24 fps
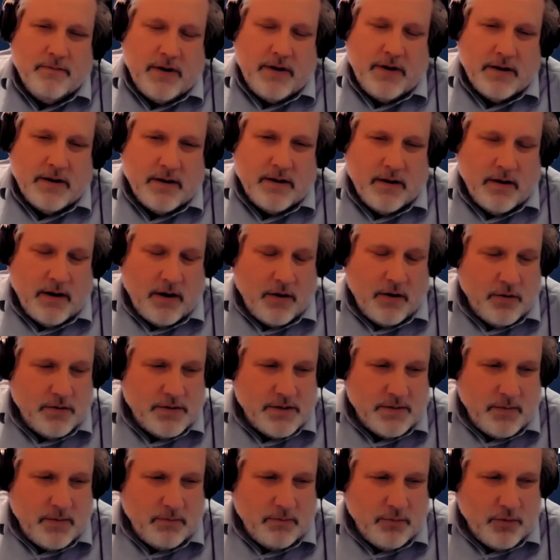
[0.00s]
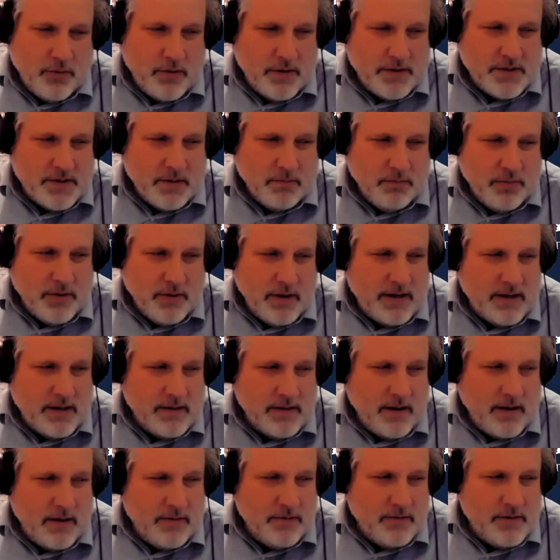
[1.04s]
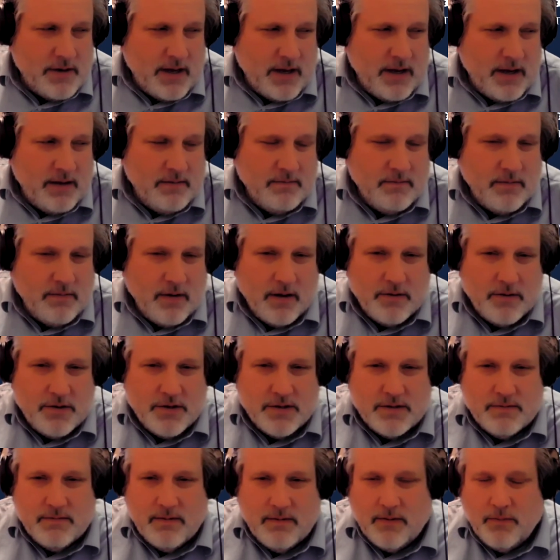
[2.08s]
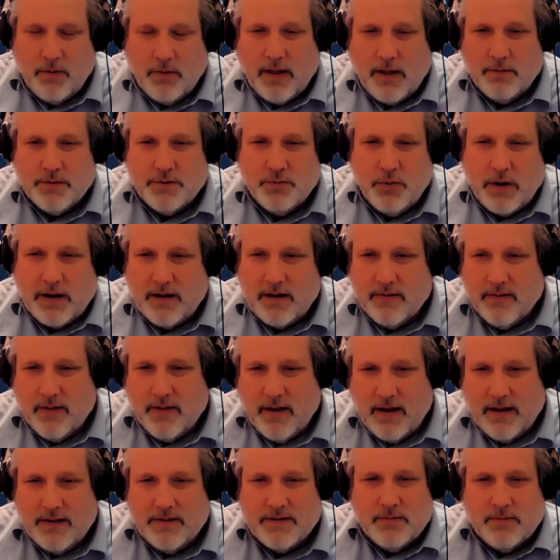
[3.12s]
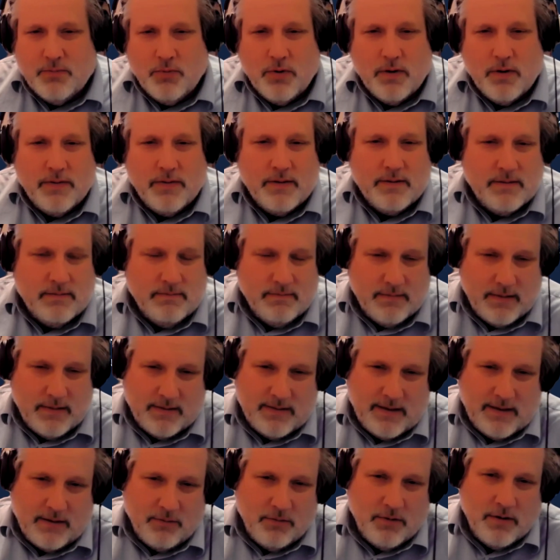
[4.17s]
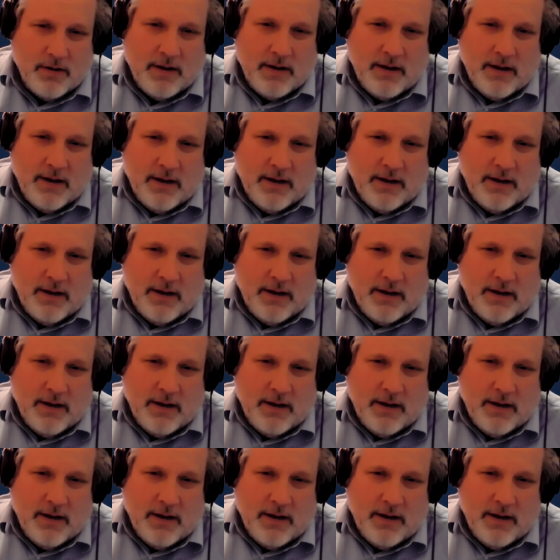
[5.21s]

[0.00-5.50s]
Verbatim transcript: in fact, I heard some employees complaining the other day, uh, just while I was waiting in line somewhere, that that they were,